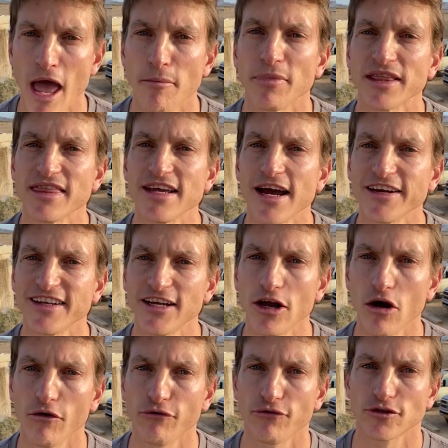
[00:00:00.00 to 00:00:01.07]
but the idea
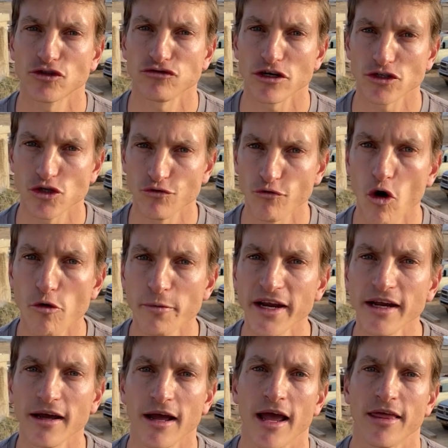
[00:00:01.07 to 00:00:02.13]
of
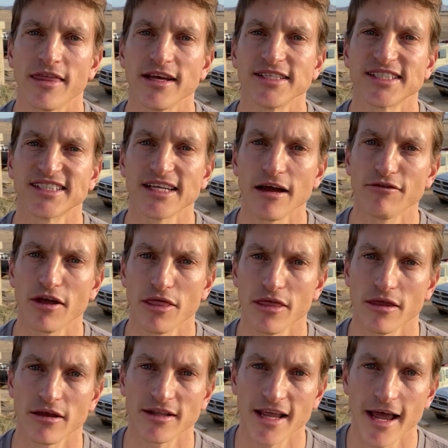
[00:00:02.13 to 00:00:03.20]
transforming the
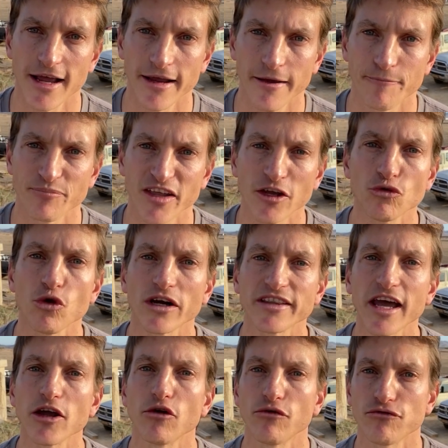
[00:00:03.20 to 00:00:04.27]
7th day into a
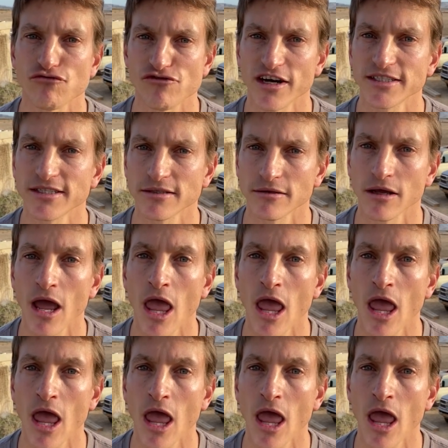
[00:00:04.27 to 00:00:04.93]
day of rest